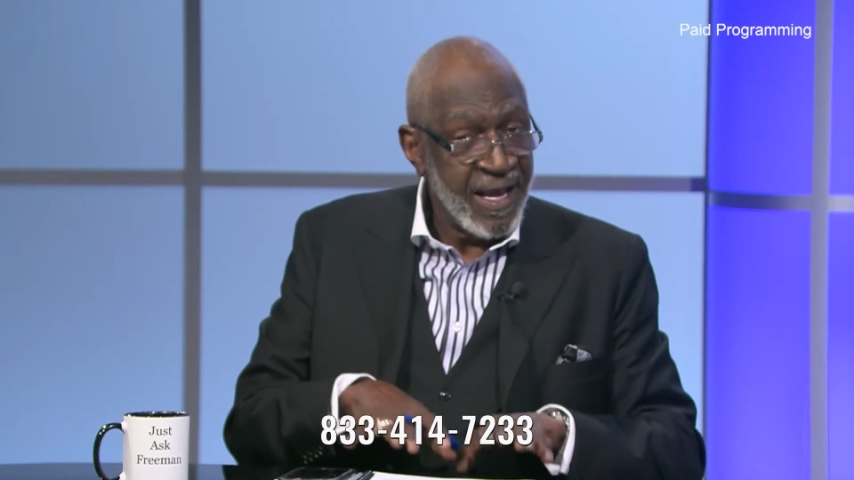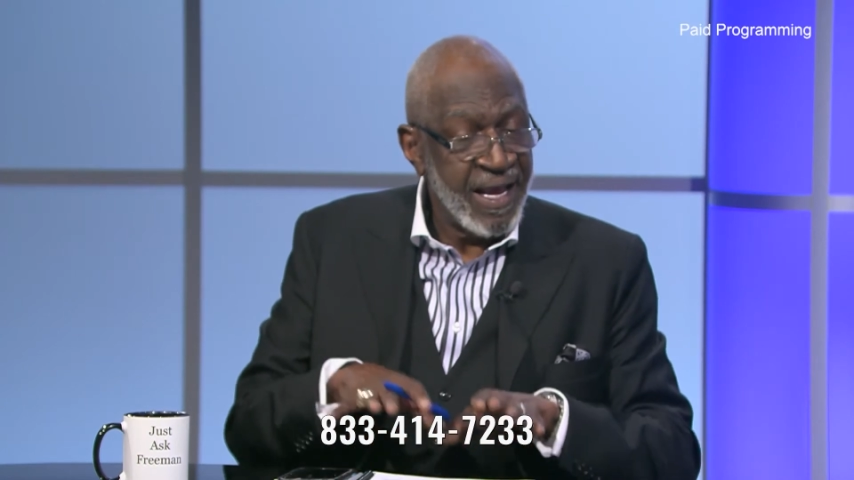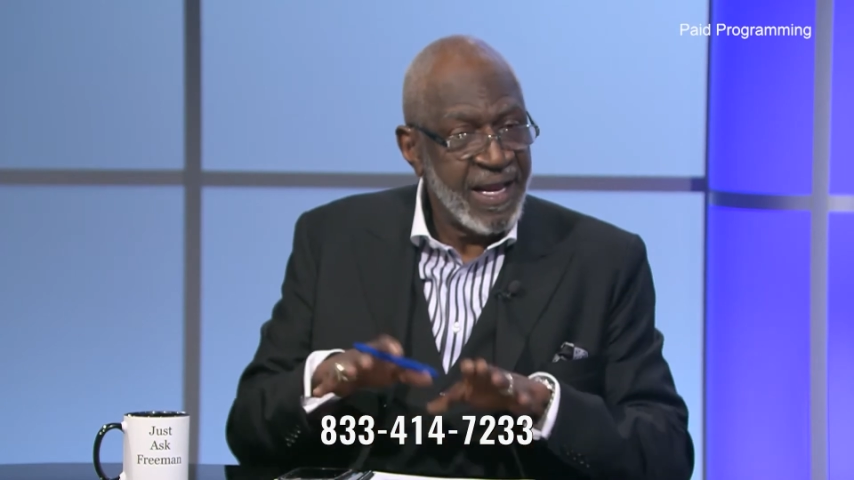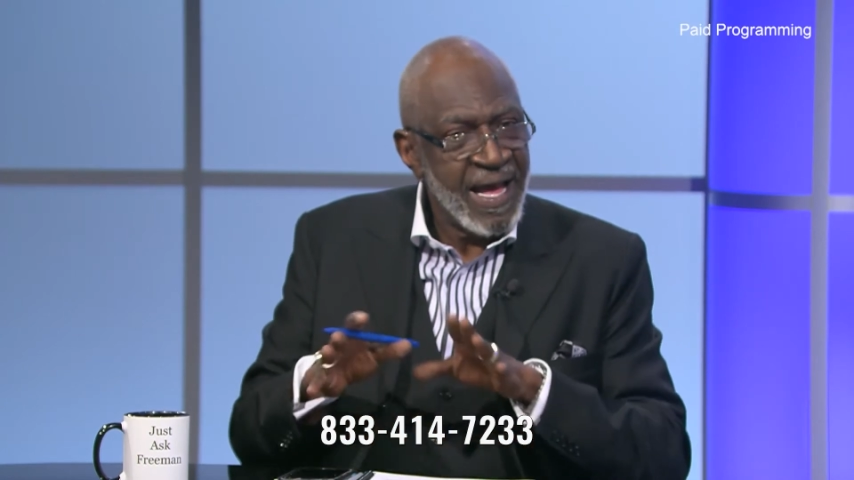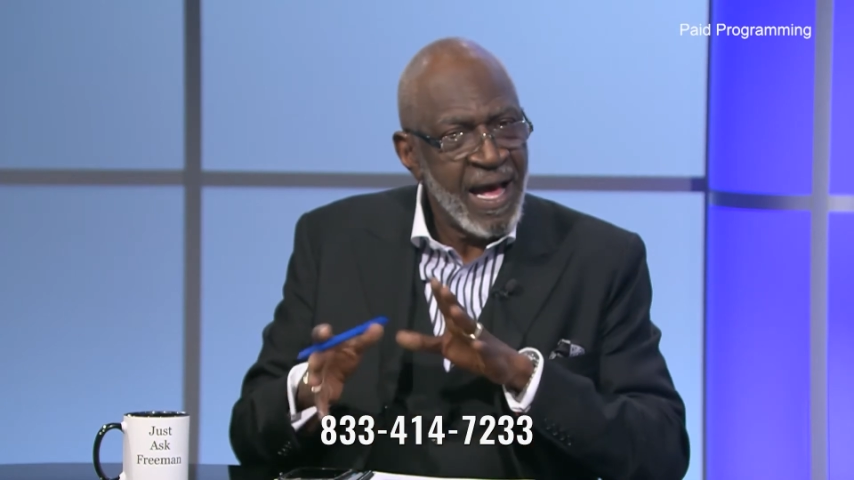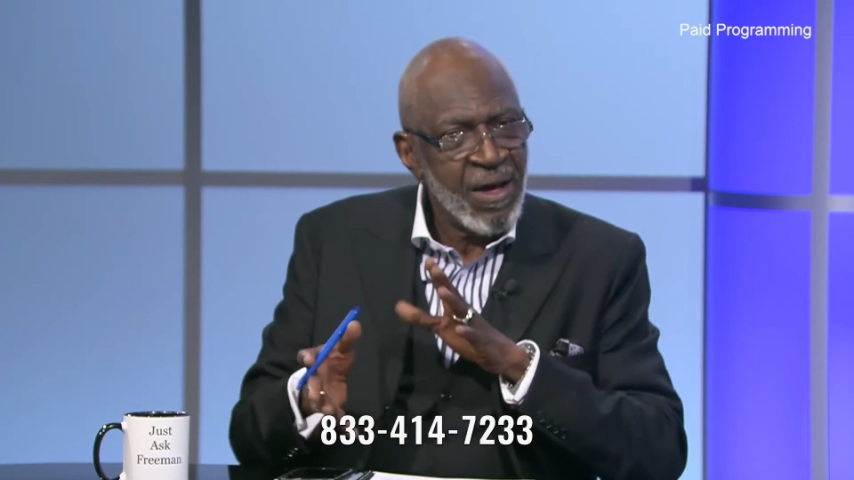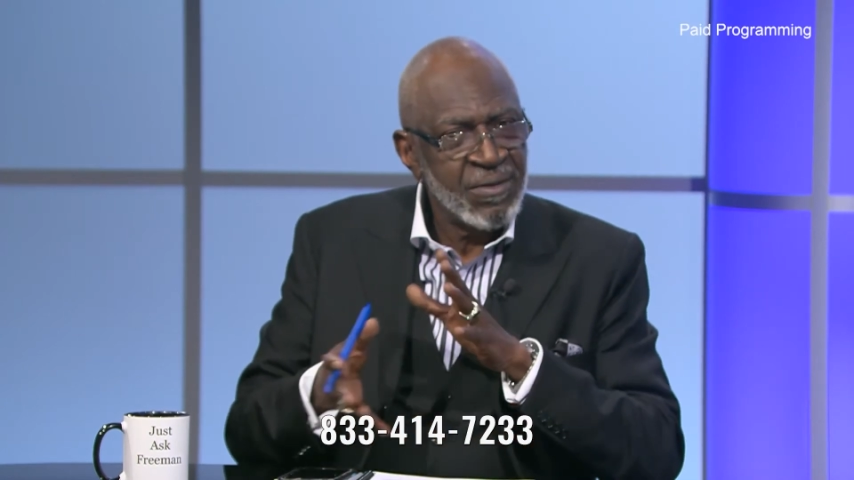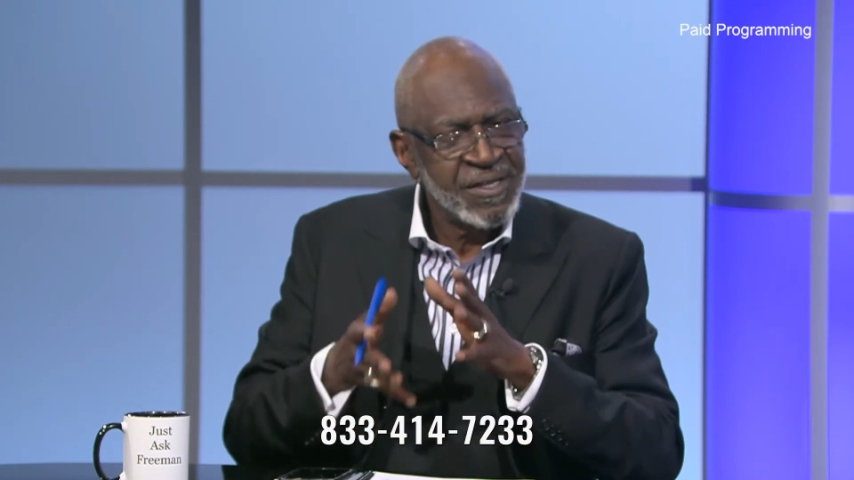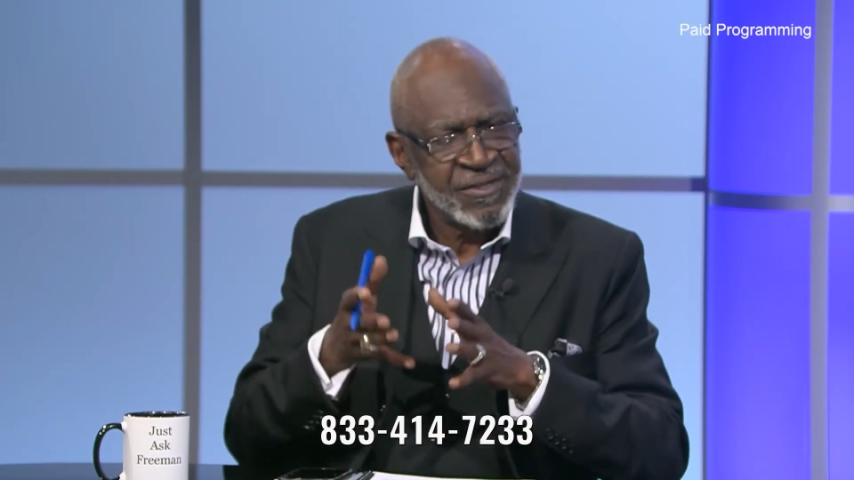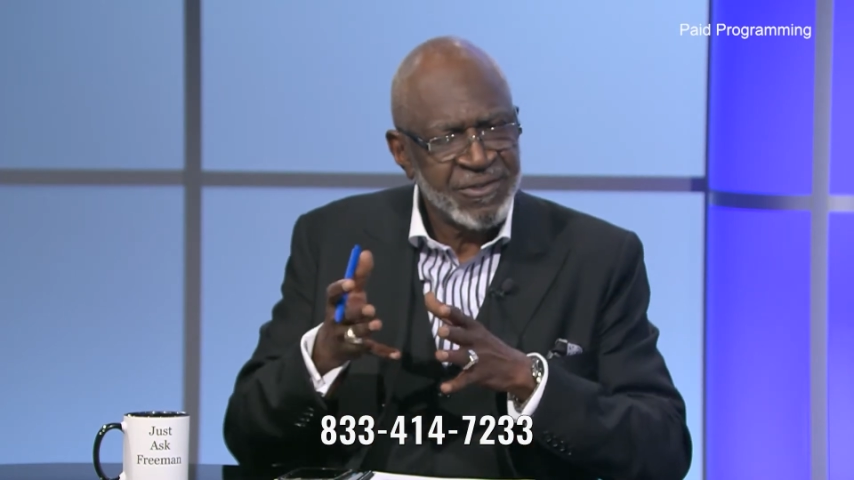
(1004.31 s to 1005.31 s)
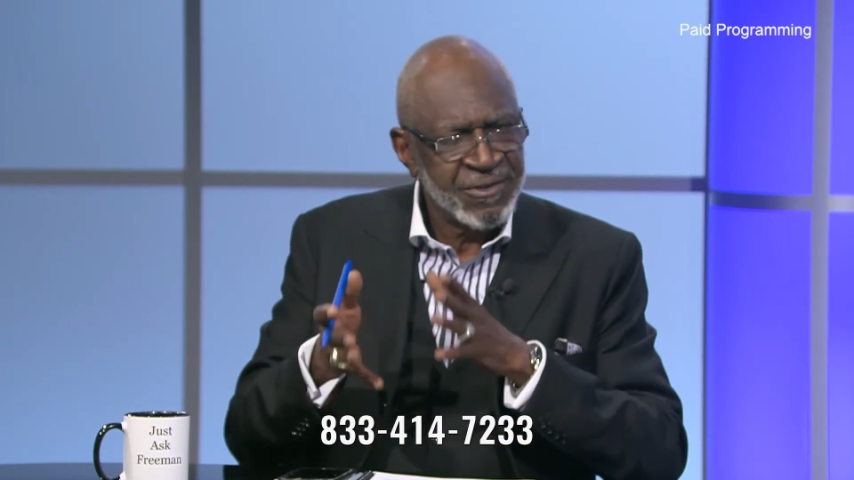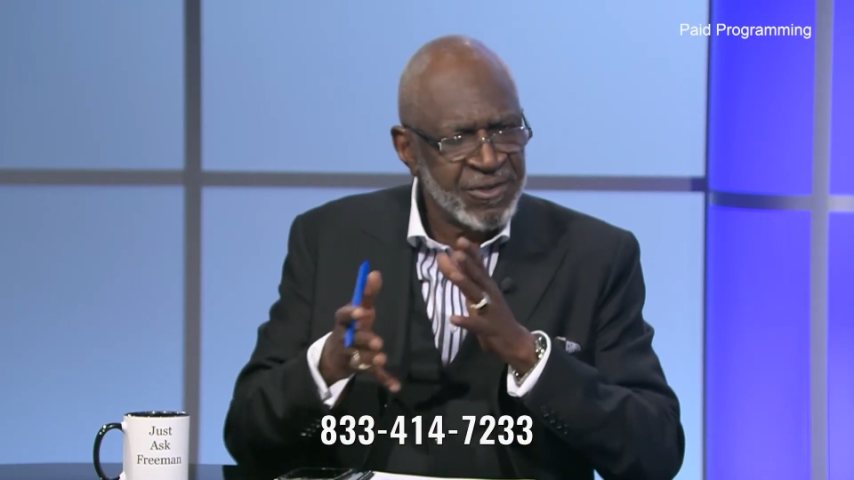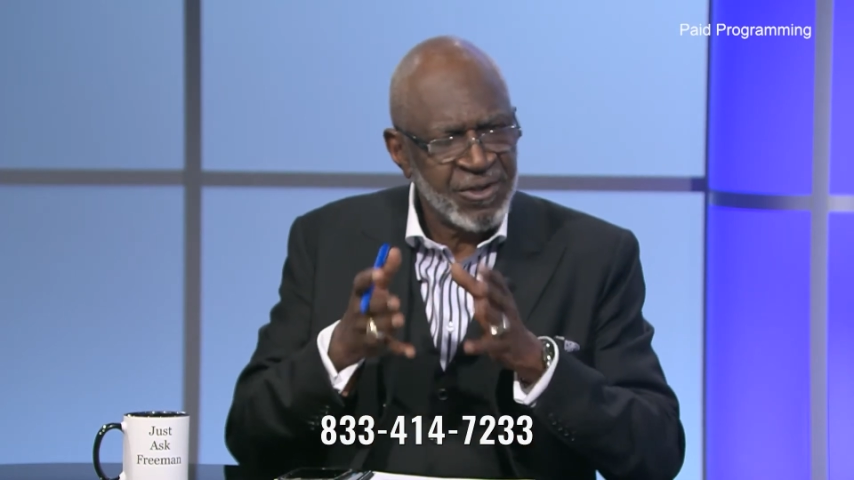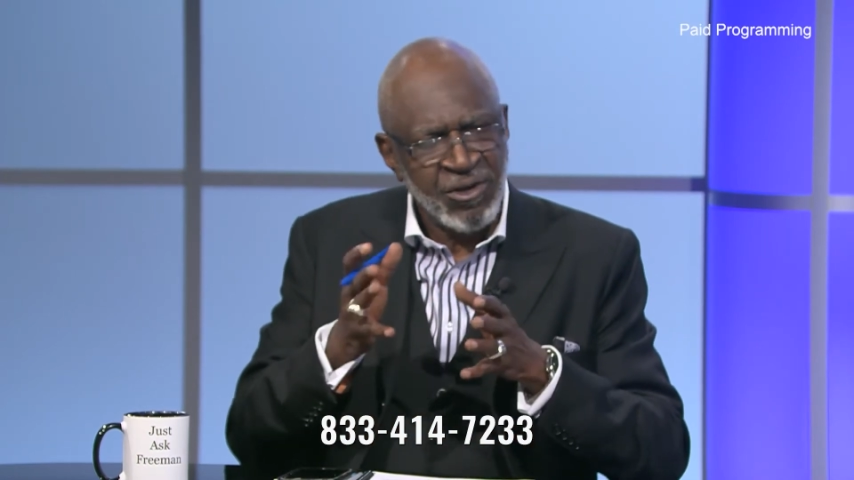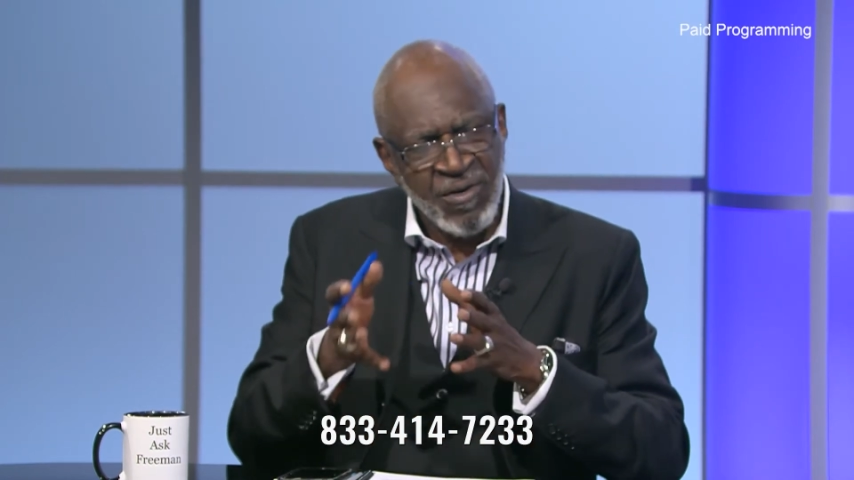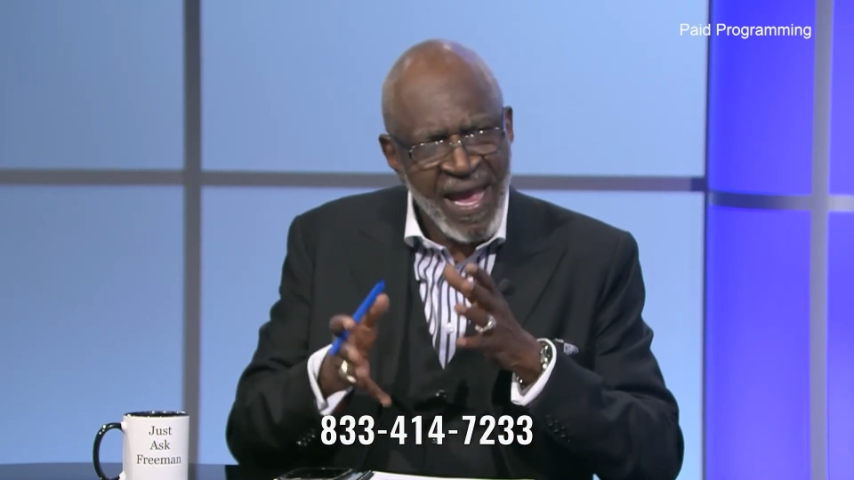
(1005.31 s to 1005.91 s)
And how does the Secure